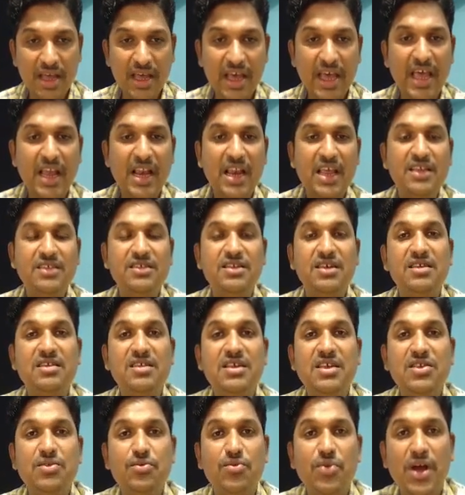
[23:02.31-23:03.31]
LHS
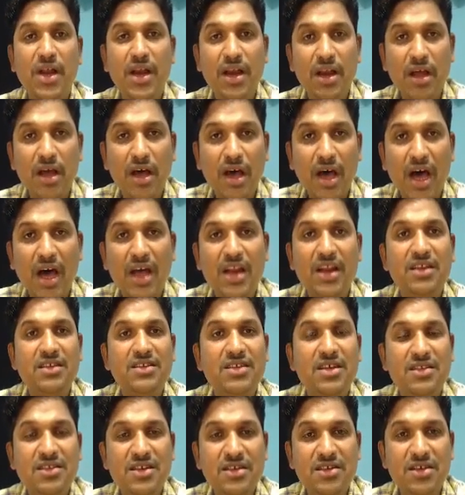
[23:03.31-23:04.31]
is 1.
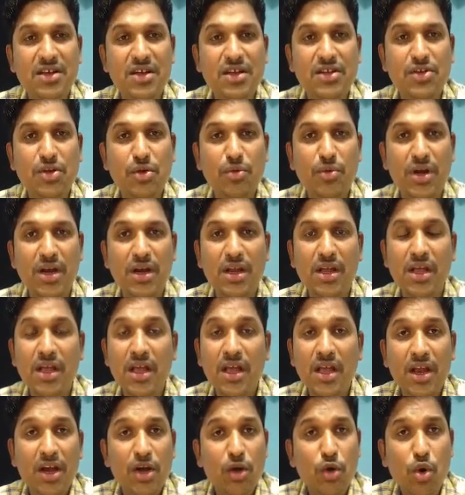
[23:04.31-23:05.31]
RHS is also 1.
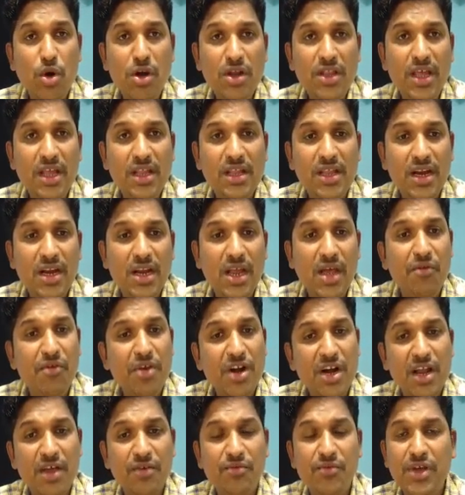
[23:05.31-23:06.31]
Don't think that
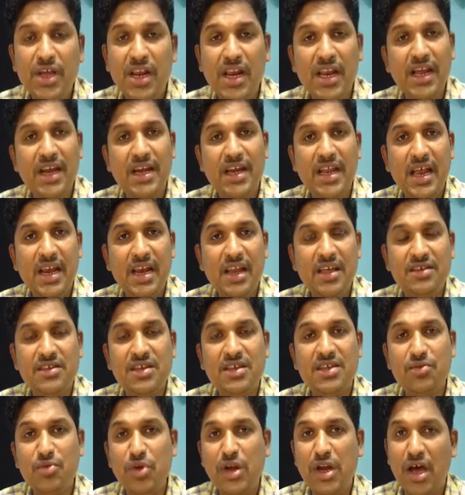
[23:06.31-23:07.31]
every time we will get
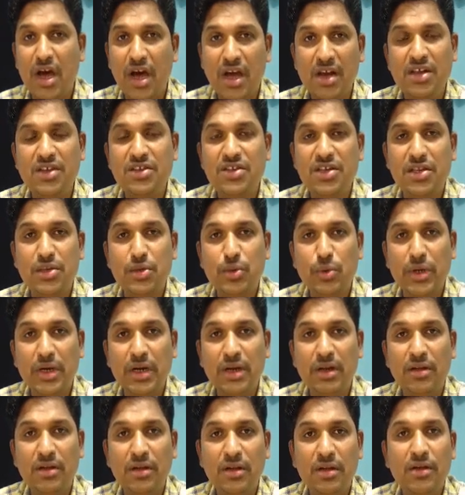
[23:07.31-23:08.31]
LHS 1, RHS 1.
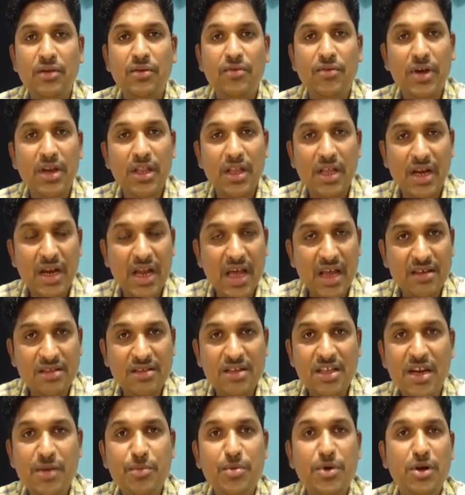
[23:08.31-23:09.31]
For the last
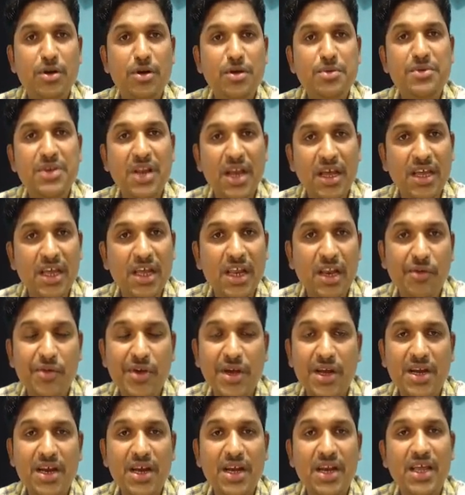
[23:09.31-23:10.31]
3 problems, luckily we
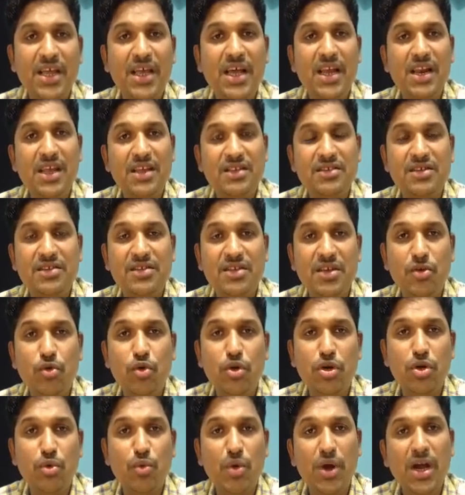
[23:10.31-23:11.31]
are getting LHS
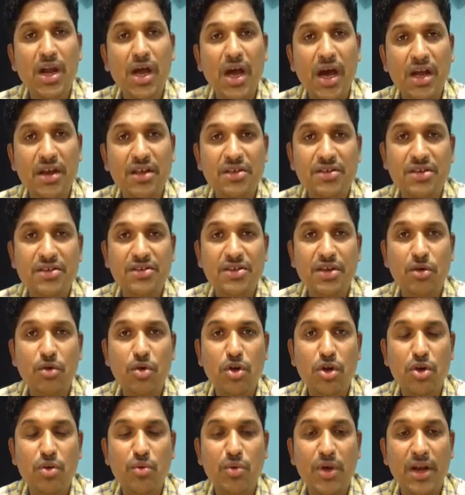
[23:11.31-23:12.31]
equal to 1, RHS
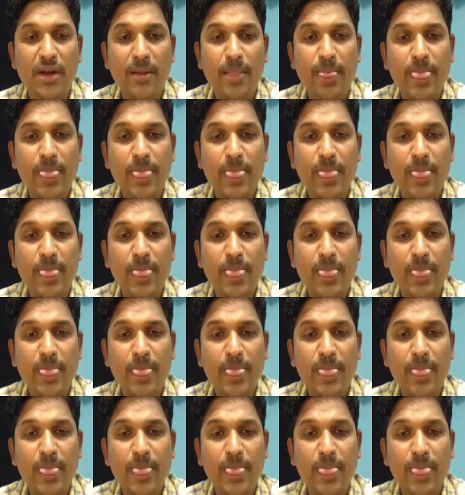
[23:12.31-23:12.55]
equal to 1.